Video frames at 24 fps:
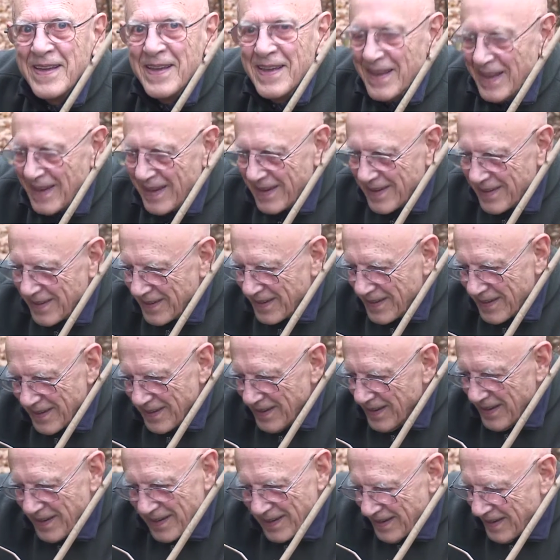And
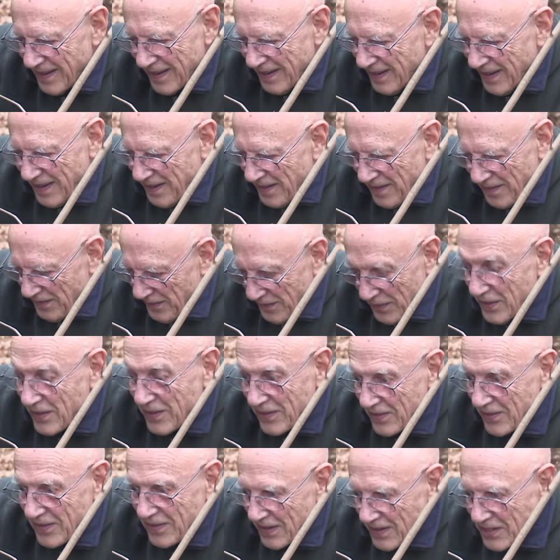this
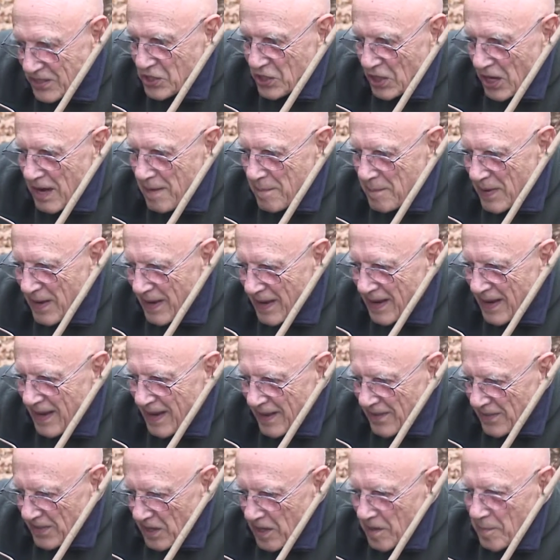is a shame
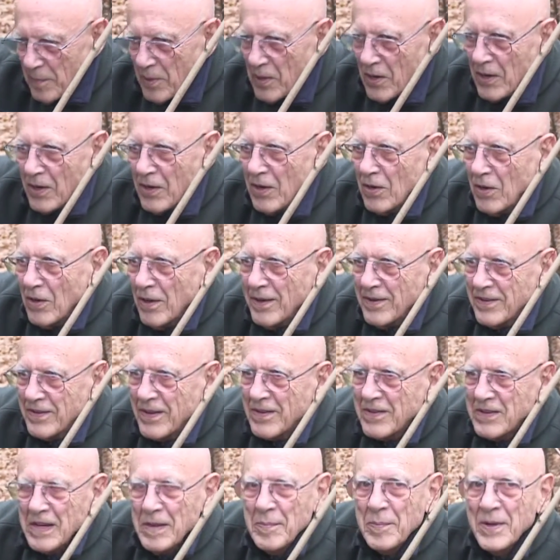that America lost
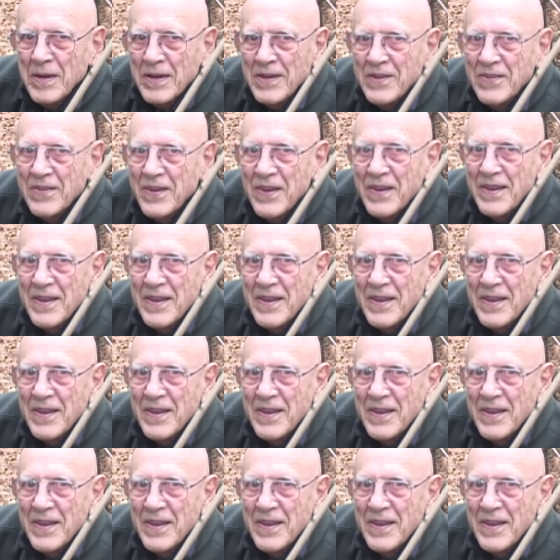its eminence.